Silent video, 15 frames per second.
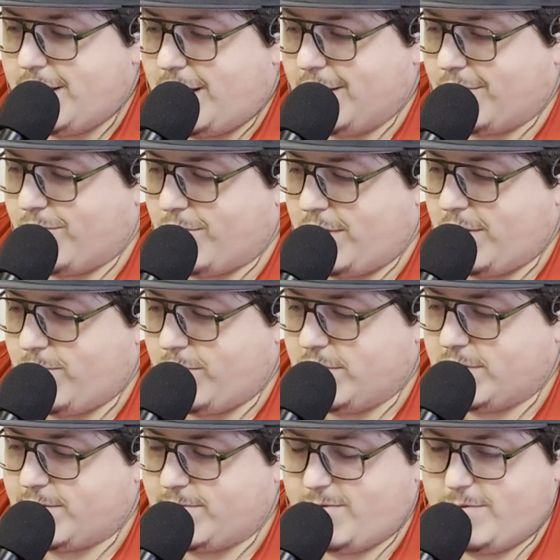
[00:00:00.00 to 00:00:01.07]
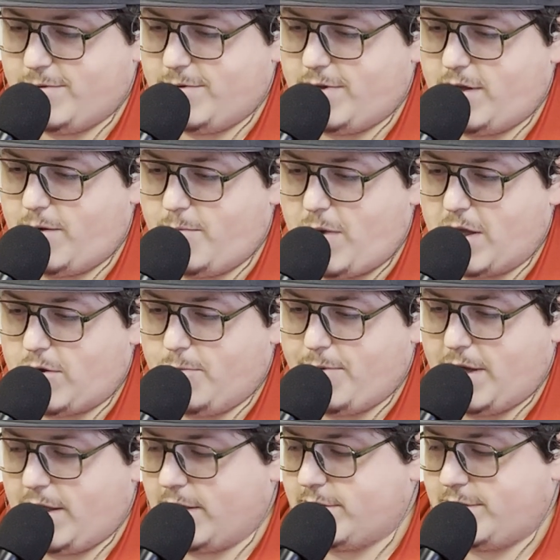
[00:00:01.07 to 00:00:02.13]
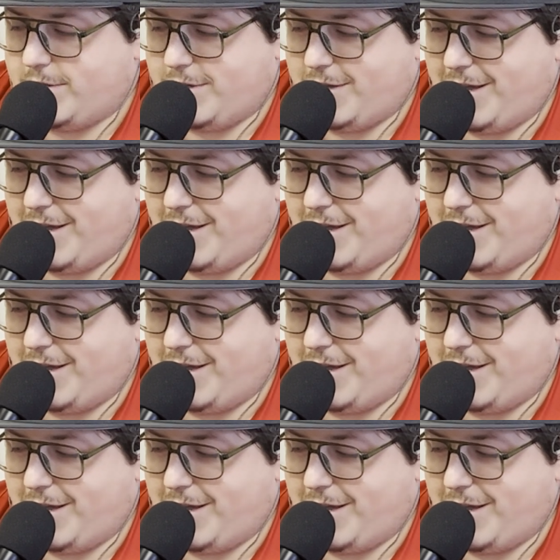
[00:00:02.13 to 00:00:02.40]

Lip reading: agree was Michael Penix